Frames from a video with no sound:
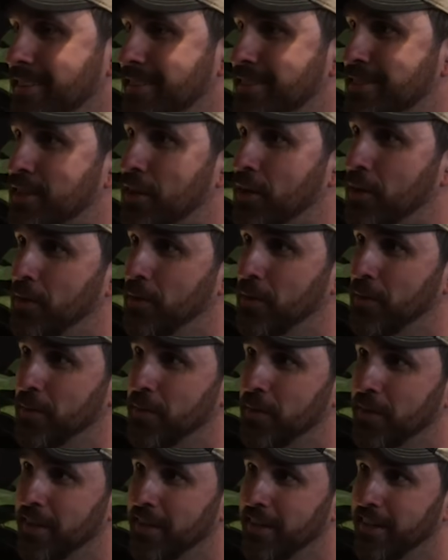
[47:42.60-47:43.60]

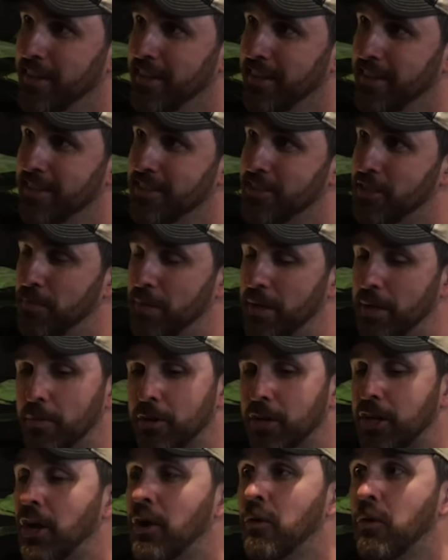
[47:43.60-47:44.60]
So yeah. to be
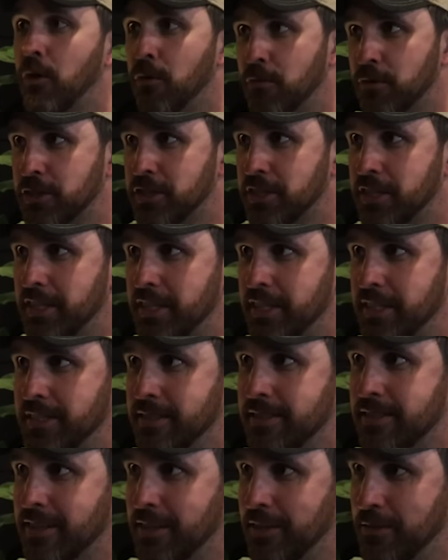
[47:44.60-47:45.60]
able to go
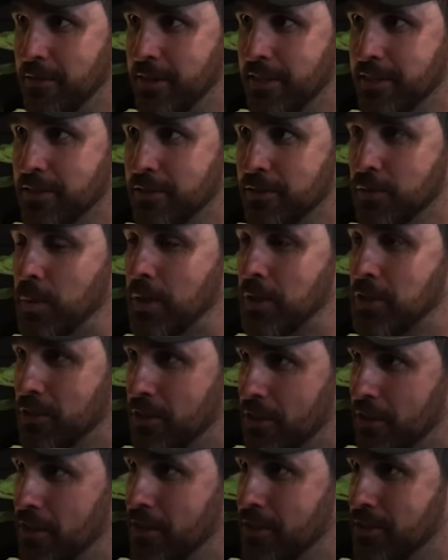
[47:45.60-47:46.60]
overseas and wrestle,
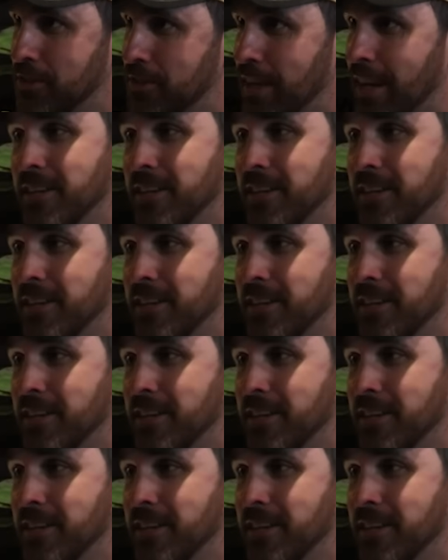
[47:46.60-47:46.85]
especially in the early two